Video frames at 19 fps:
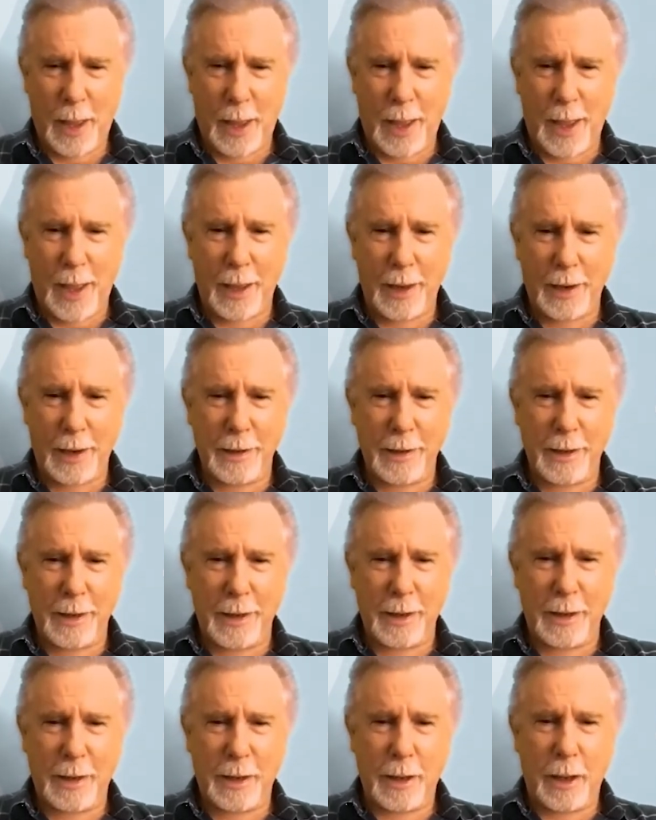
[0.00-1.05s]
And
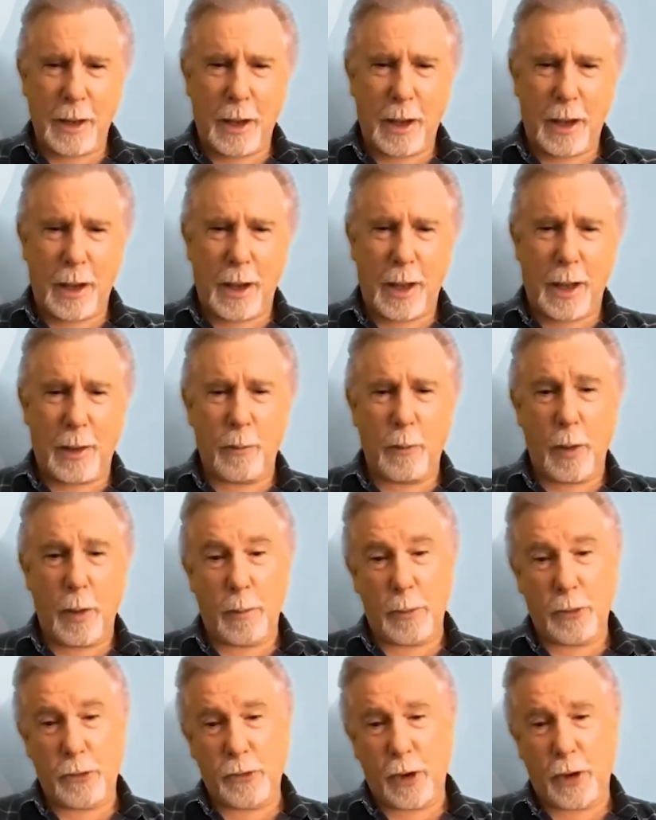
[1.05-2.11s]
I had one
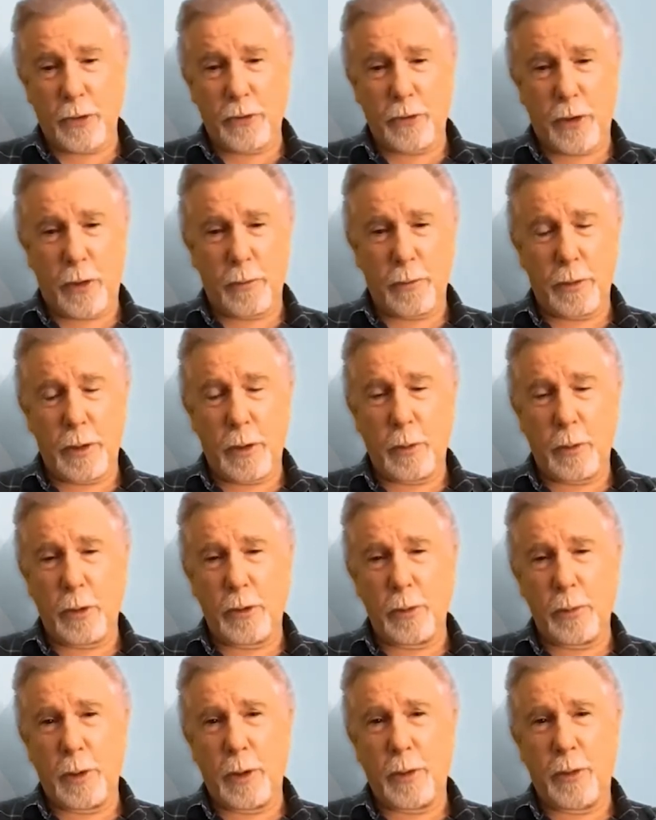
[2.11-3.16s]
of my sons over there
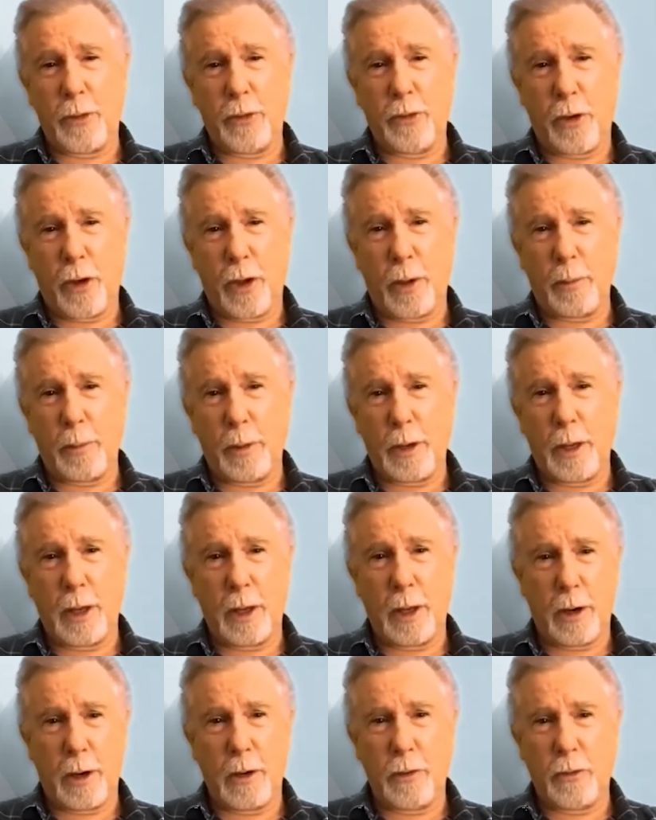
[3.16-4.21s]
with me at the time, and he
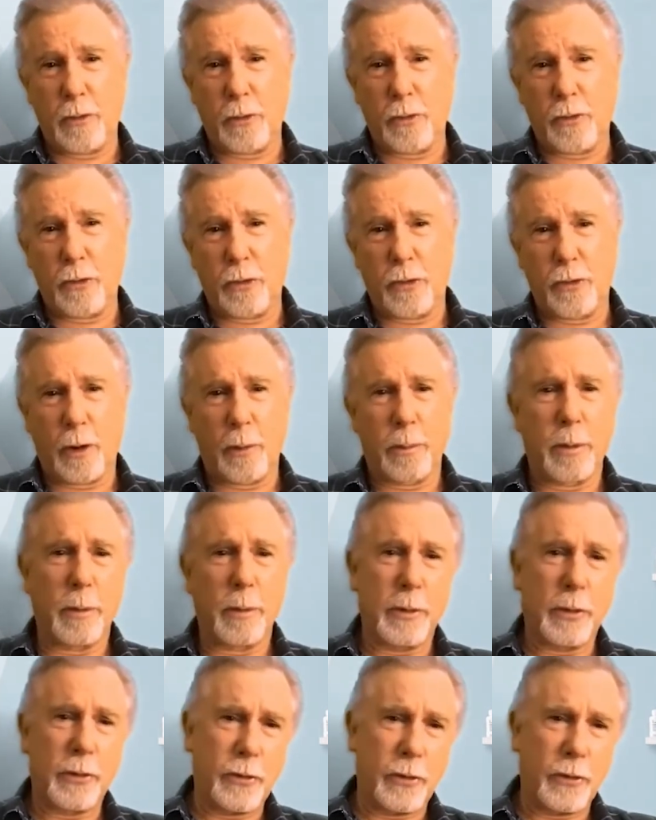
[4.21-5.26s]
had an interest in
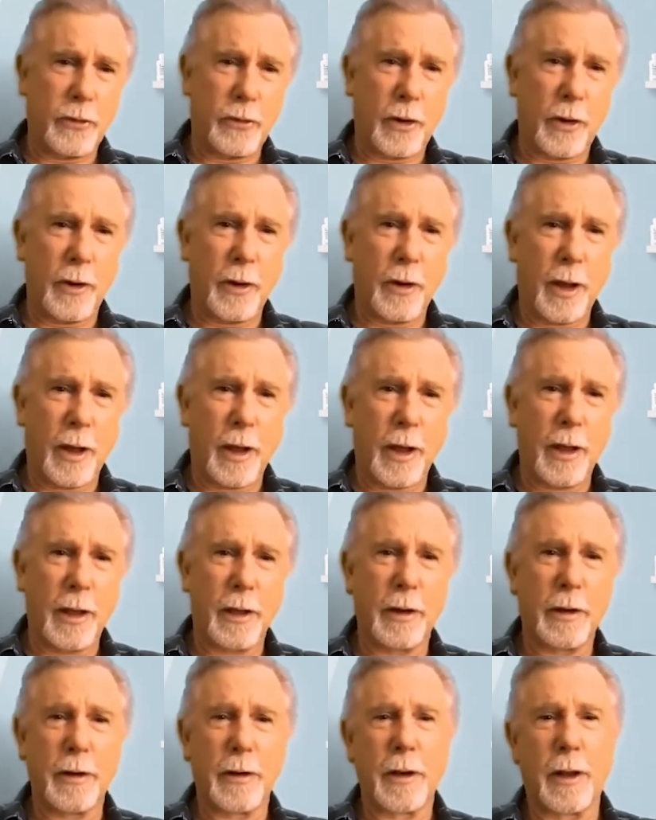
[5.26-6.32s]
supplements, and so did I.
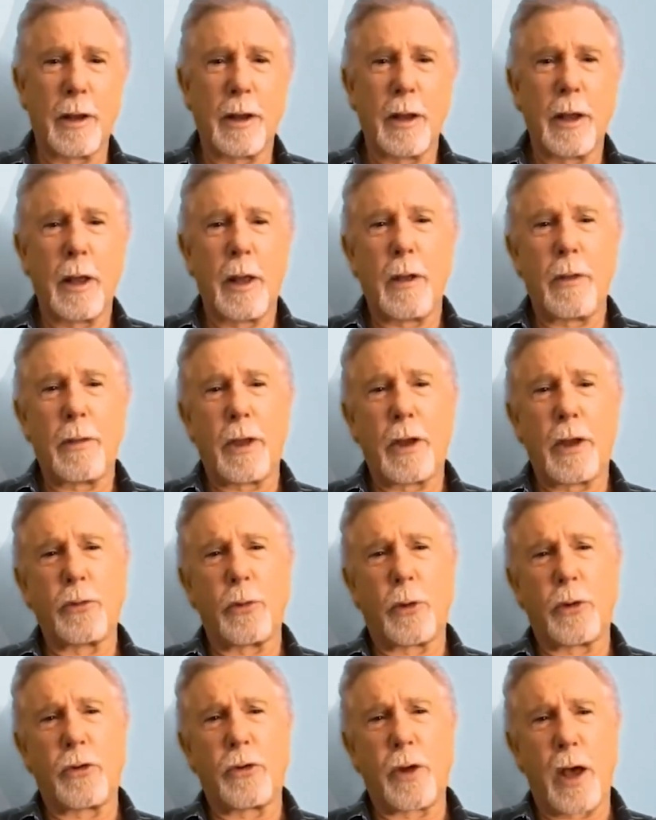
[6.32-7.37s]
And that's
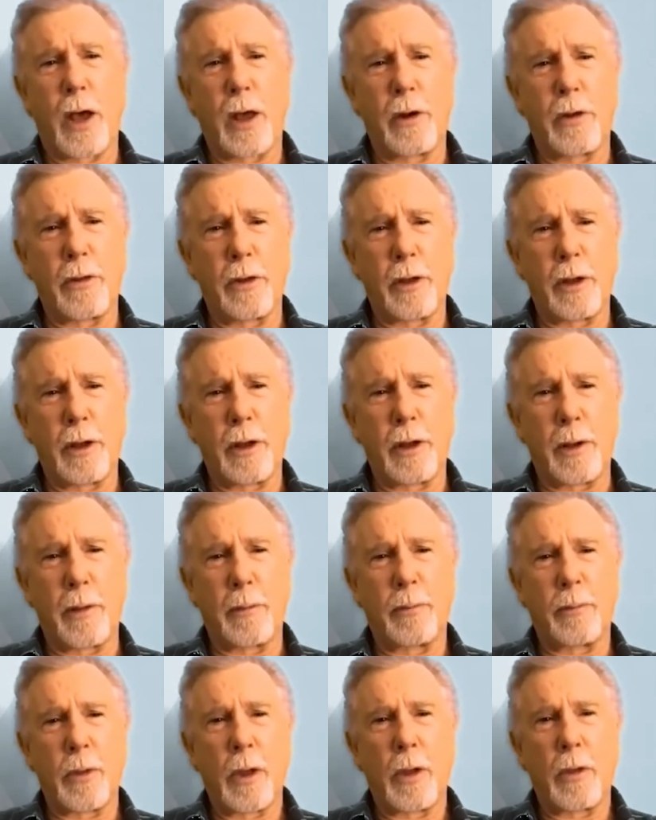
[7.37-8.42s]
what started
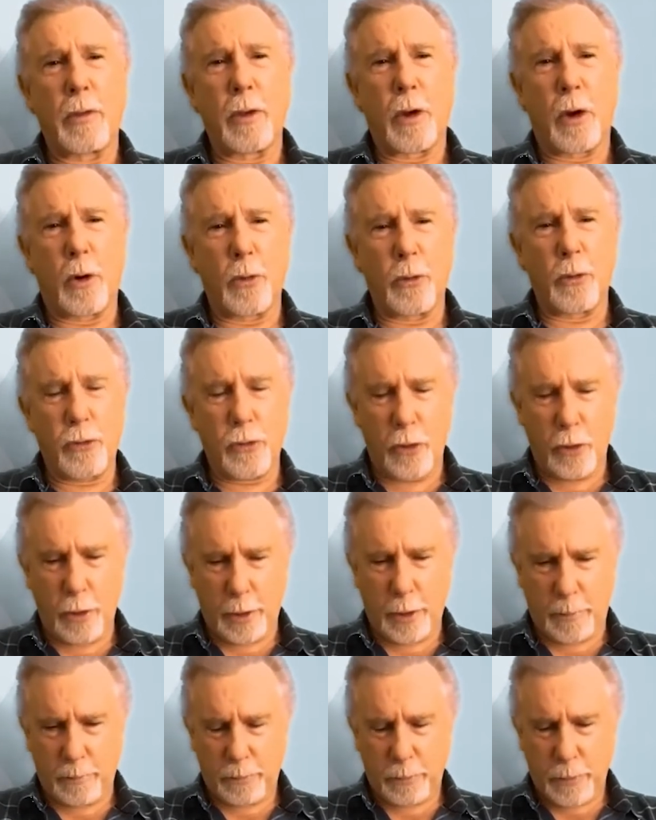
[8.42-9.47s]
the whole
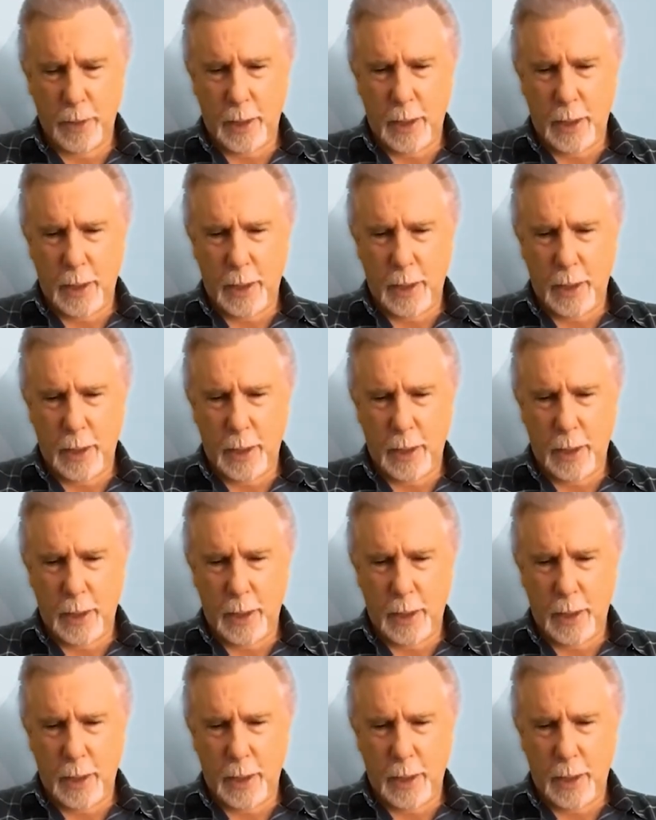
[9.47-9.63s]
journey.